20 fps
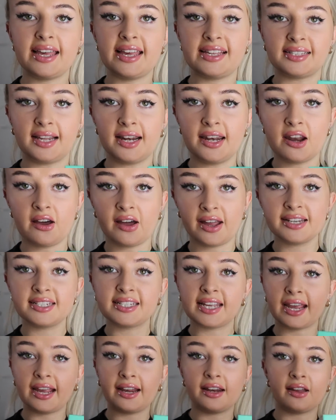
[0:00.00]
is
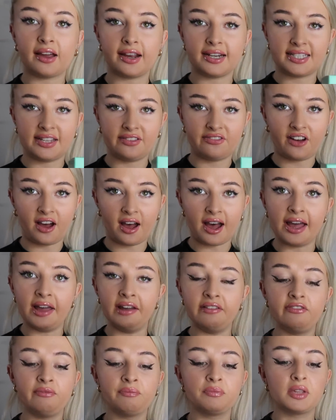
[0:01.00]

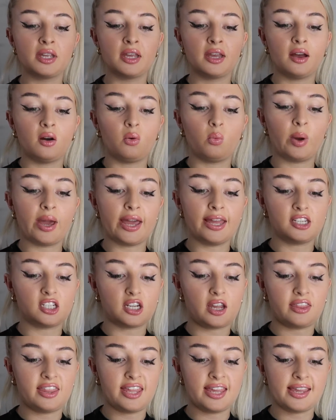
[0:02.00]
$19.95,
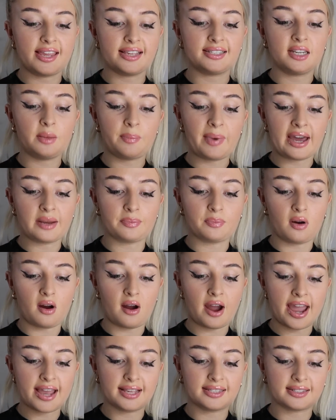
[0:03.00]
which I think isn't a bad
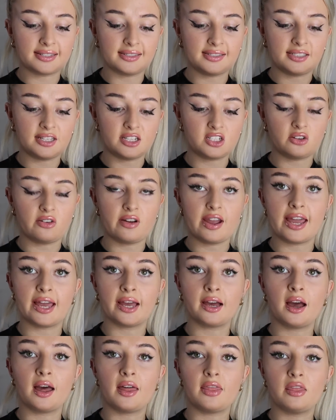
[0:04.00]
price
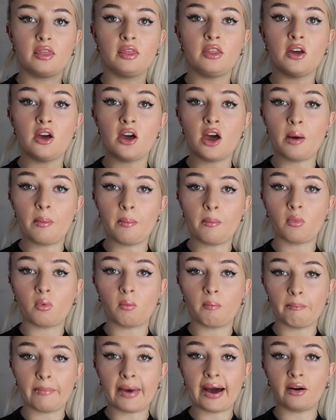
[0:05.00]
considering the
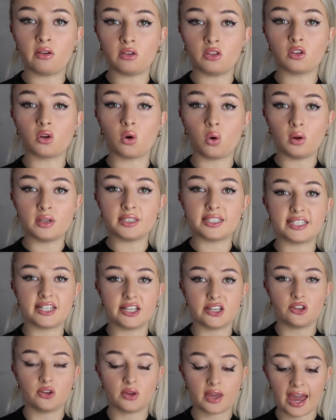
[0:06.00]
amount and the
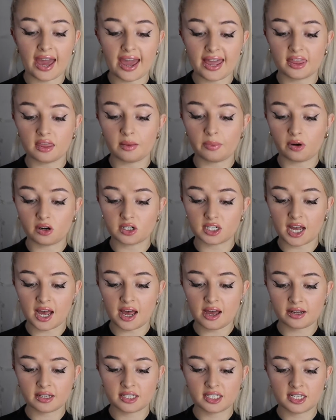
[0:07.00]
quantity you get in the
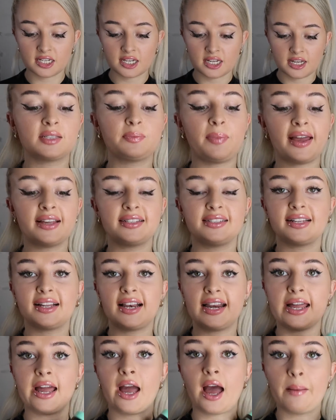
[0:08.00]
product. It's
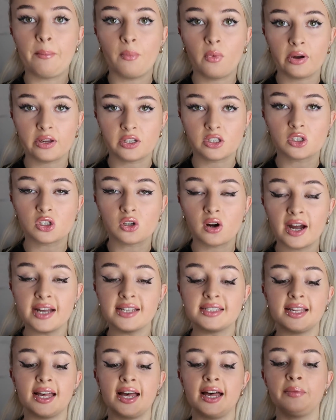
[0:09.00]
basically a
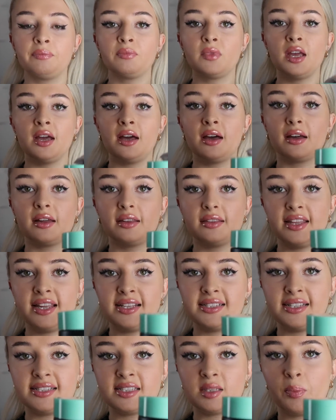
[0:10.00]
moisturizer.
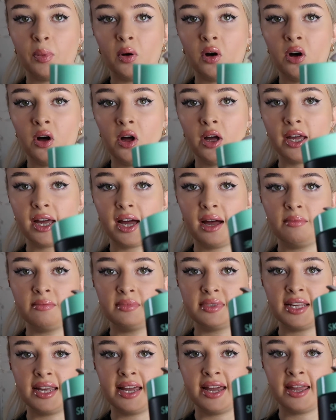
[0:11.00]
This is the pot. It
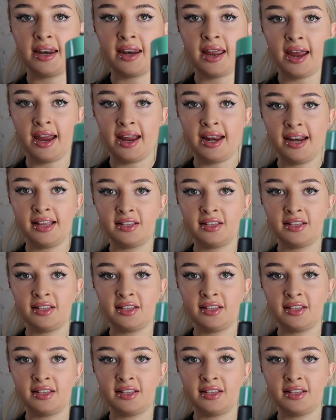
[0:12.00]
comes in a